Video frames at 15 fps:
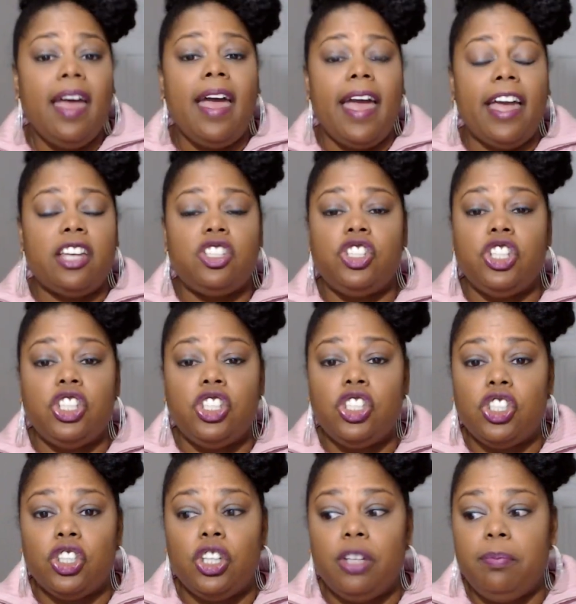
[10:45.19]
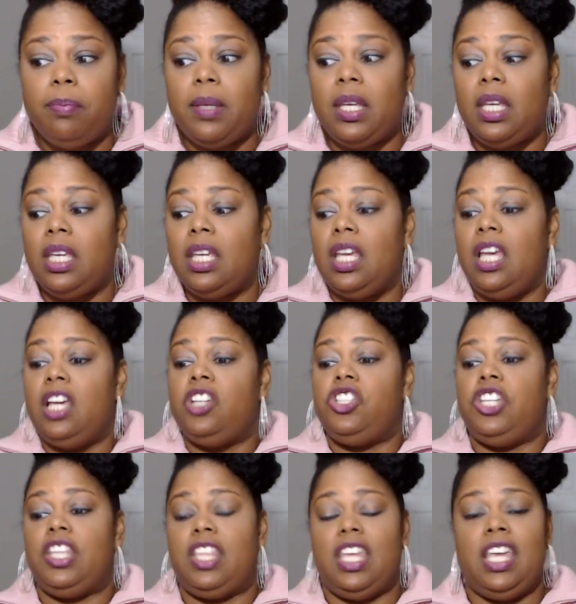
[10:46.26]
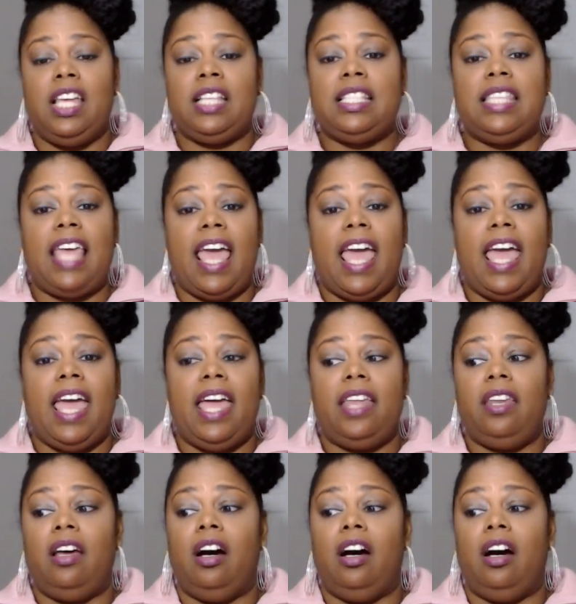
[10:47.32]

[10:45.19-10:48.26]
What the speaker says: as she should be. She thinks that